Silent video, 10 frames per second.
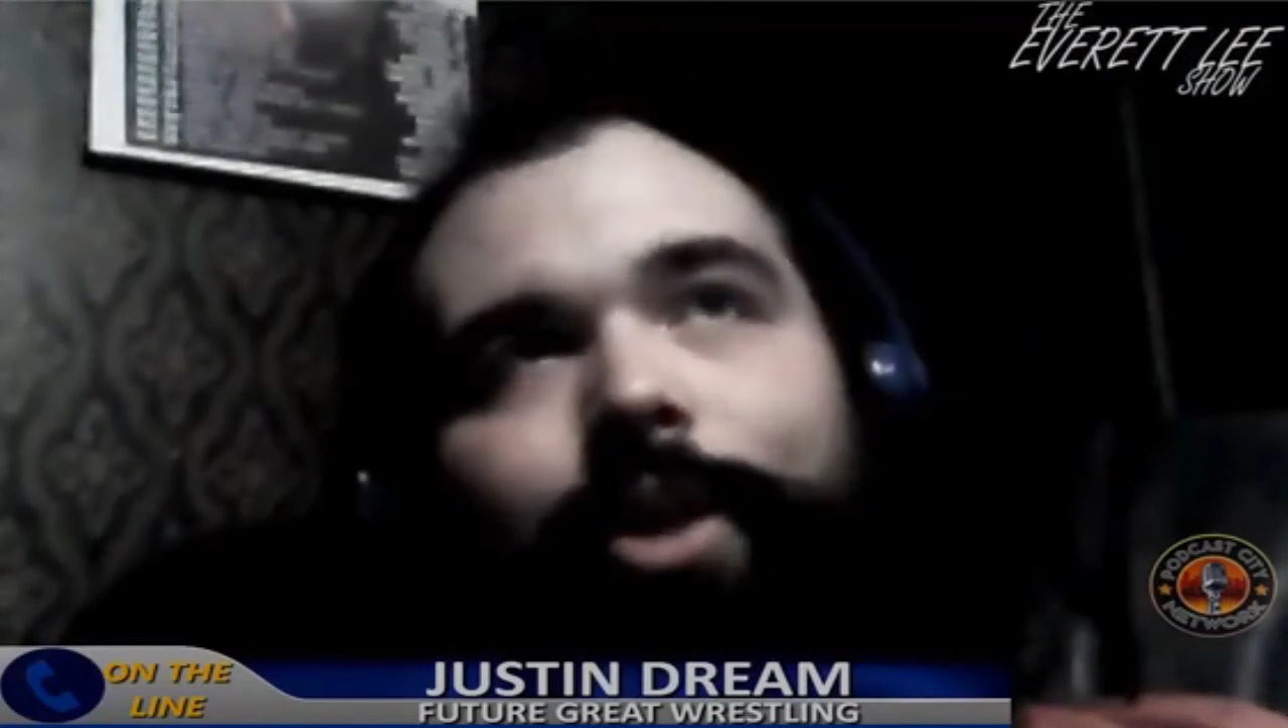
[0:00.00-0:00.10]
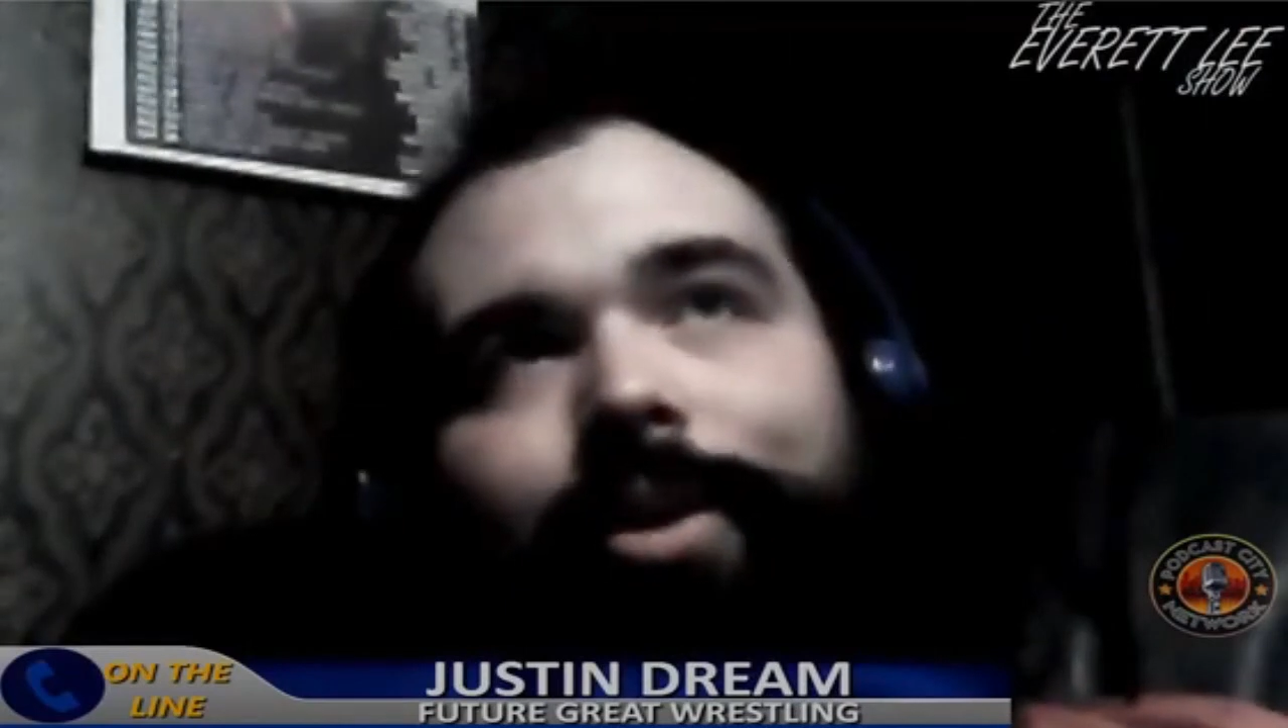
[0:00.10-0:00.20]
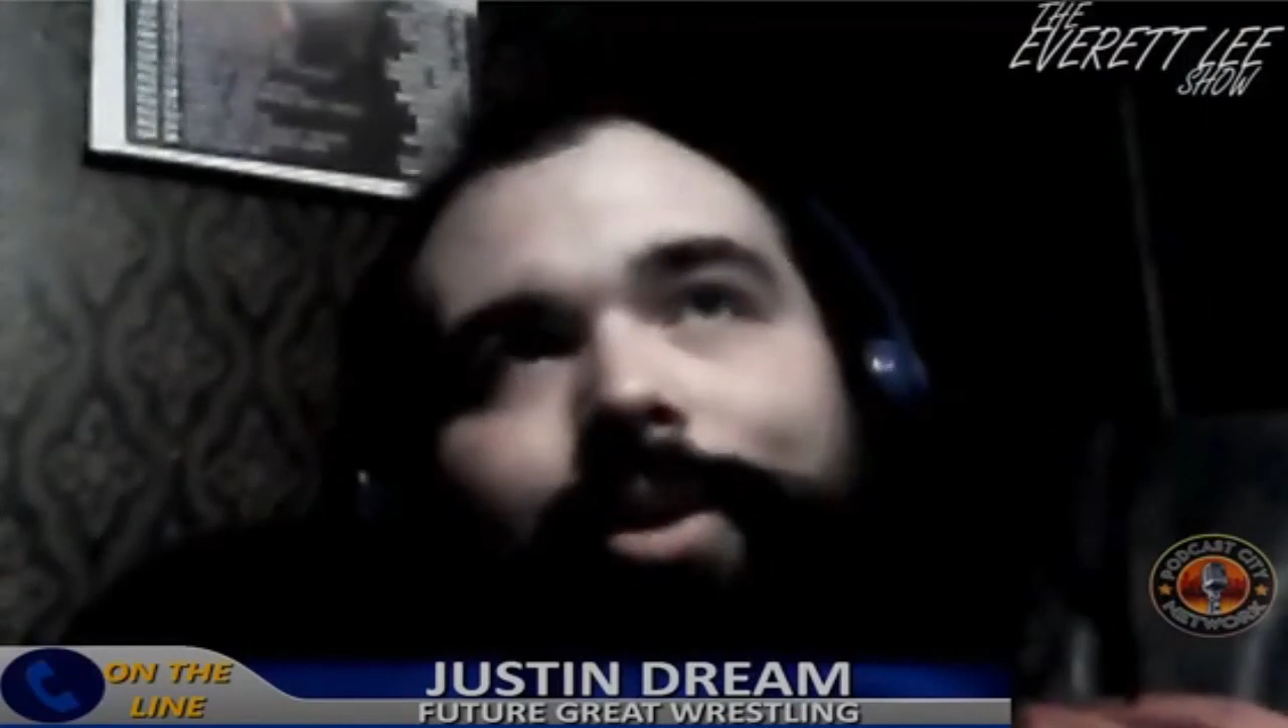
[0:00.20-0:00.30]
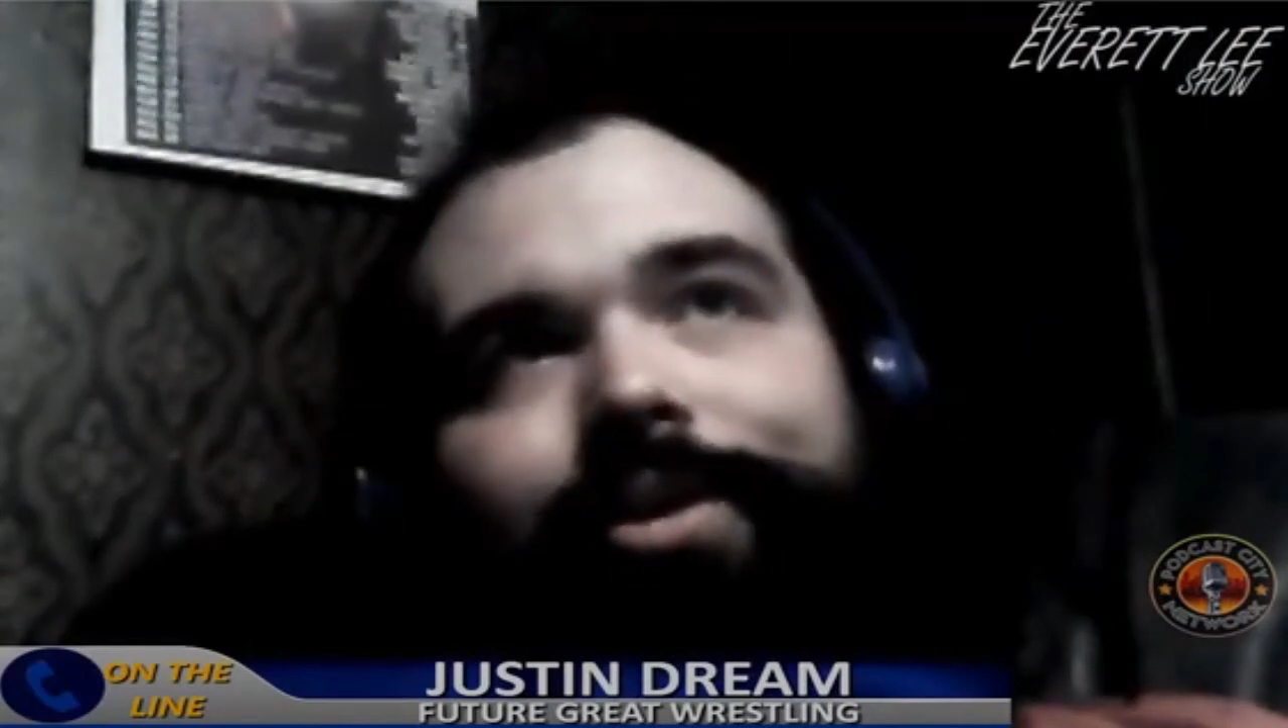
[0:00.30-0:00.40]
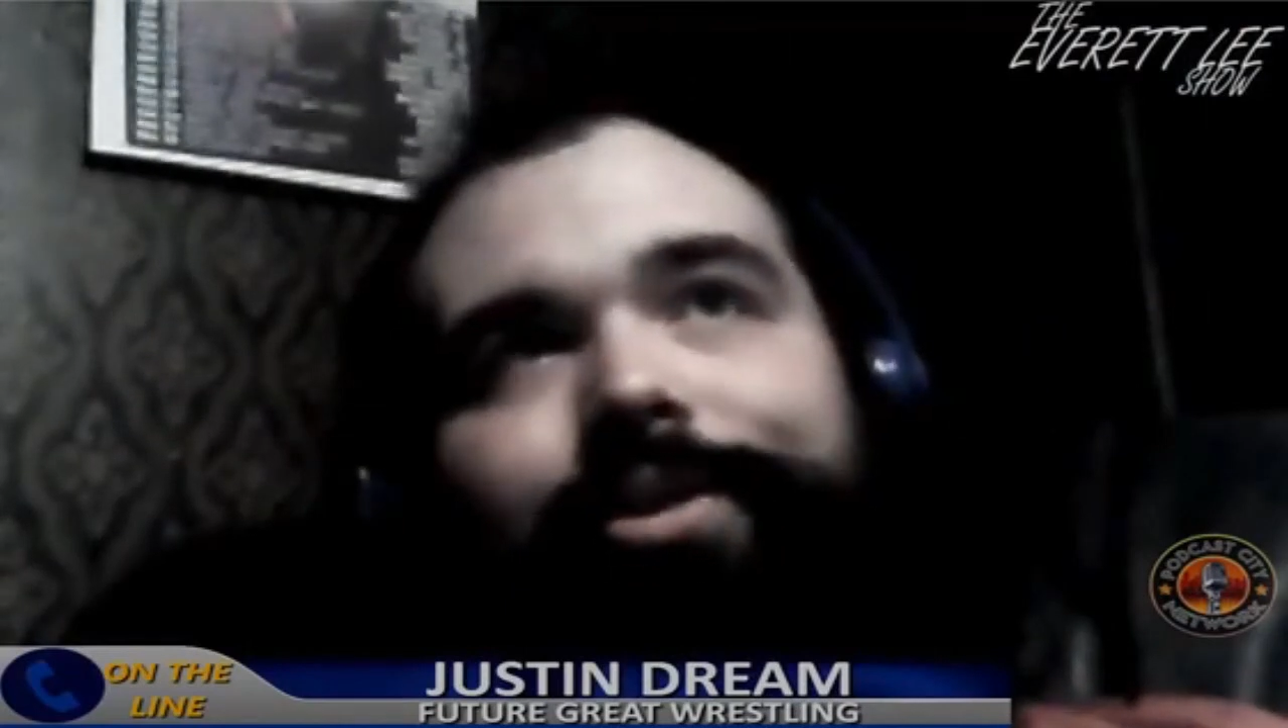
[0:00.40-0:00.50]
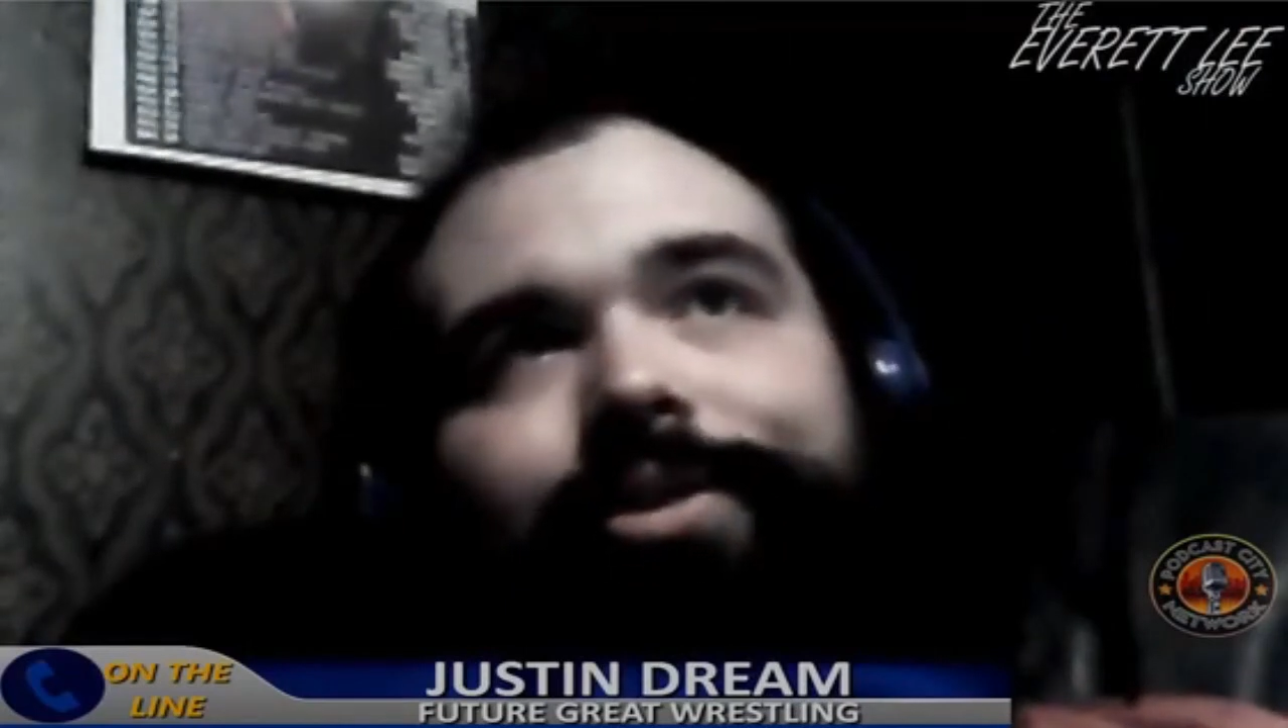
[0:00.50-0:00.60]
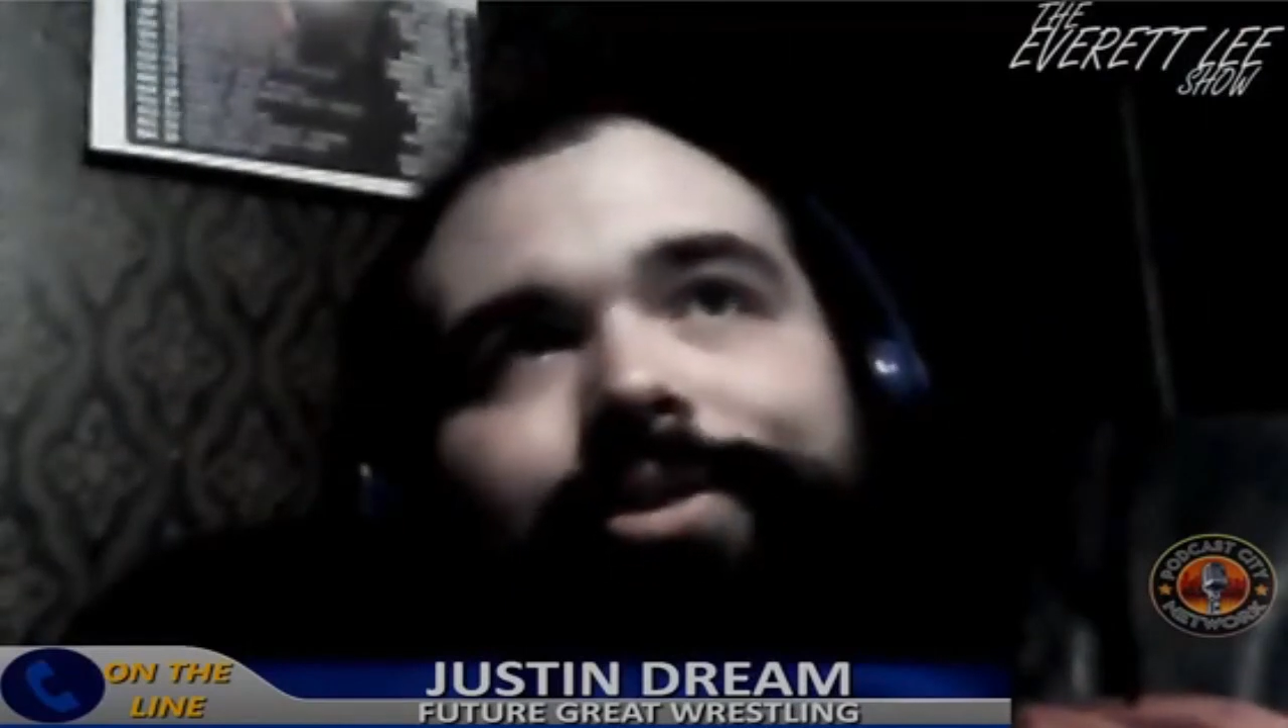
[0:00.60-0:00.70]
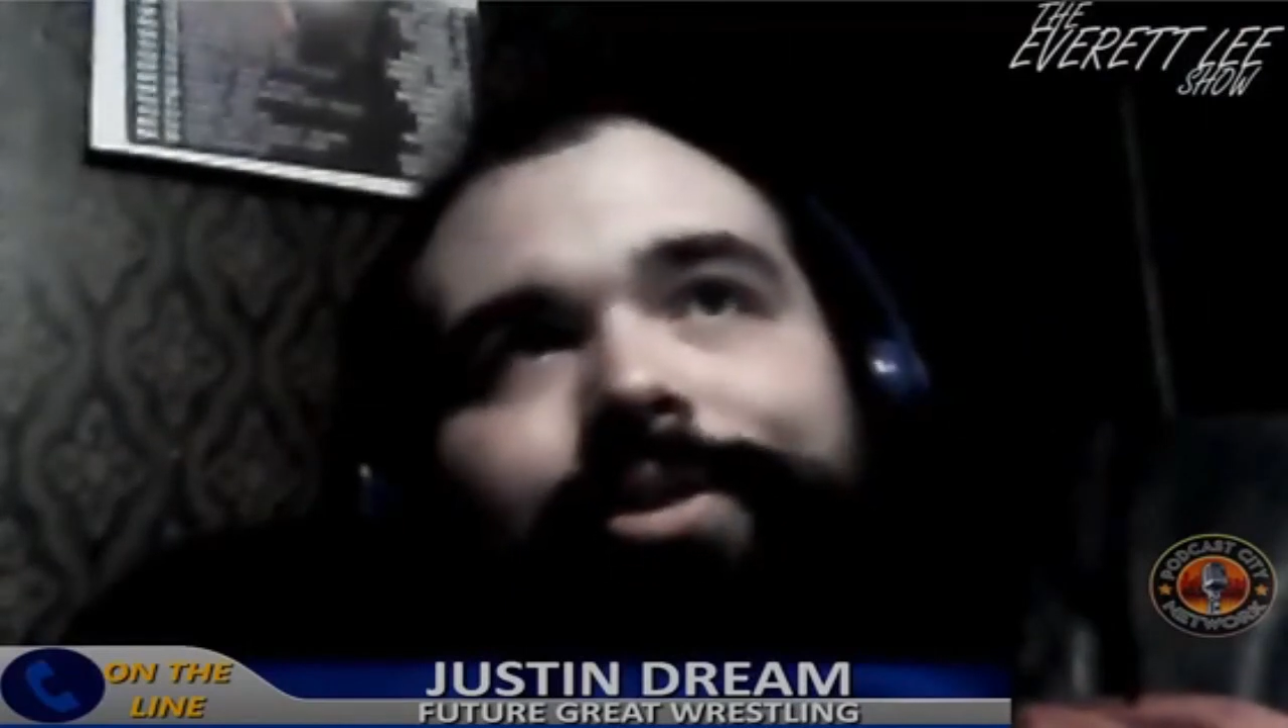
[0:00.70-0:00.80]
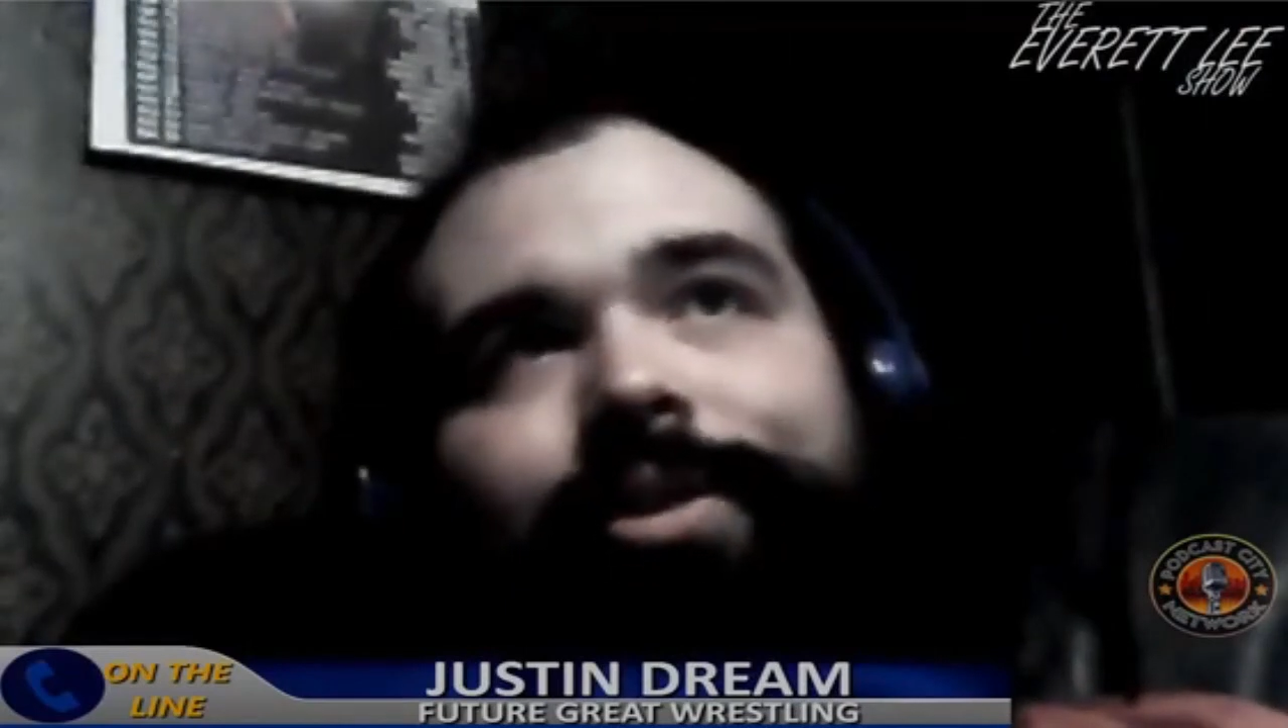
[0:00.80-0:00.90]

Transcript: one's